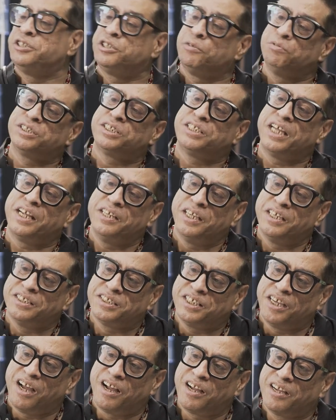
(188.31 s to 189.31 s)
She was 10
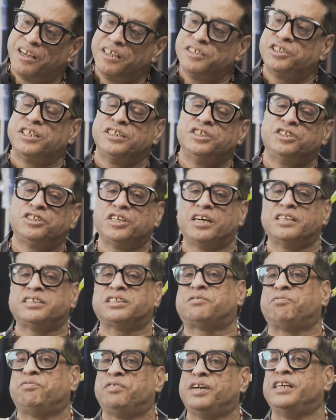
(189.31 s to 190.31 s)
years younger. She
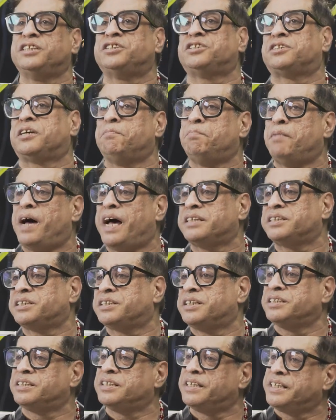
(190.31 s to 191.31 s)
just finished her
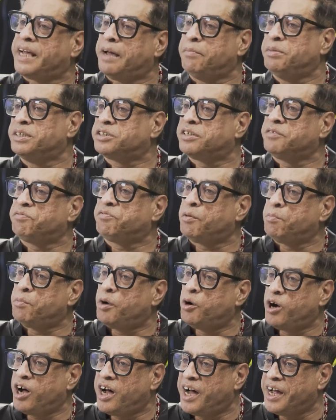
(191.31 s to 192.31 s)
master's in chemistry from
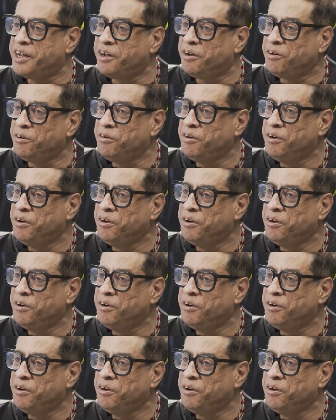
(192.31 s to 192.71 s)
Ohio.